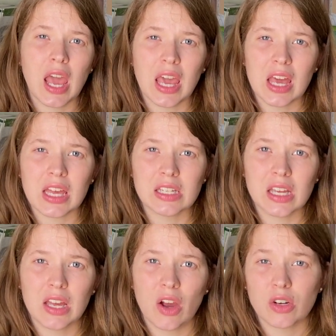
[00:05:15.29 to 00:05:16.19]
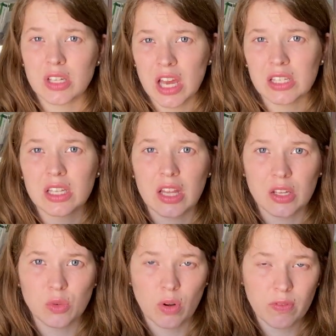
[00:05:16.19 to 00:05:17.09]
and our tests and that
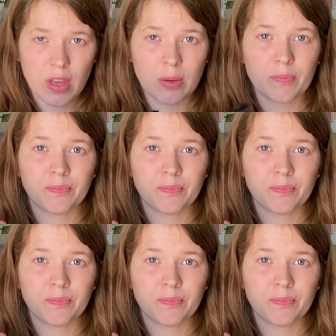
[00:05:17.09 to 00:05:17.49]
sort of thing.